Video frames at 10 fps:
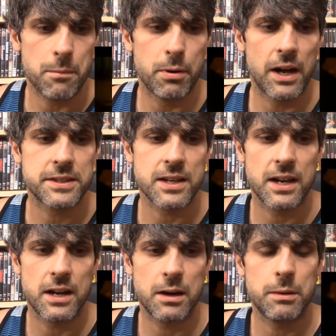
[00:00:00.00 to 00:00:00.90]
But
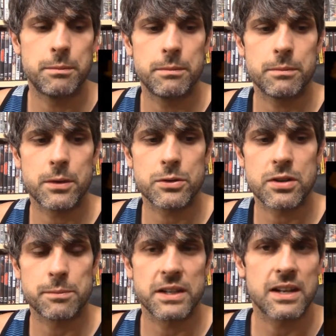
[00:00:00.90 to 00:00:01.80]
um, there's
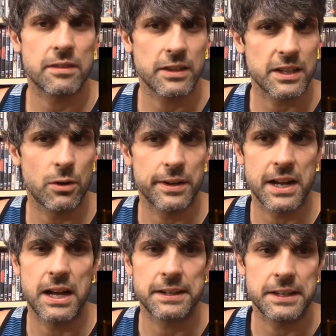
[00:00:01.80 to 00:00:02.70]
something definitely going
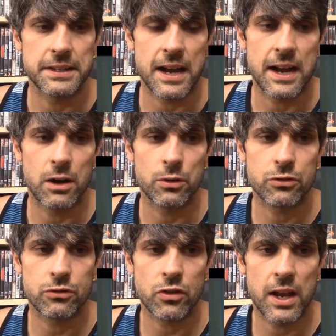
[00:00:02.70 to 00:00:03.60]
on in the house,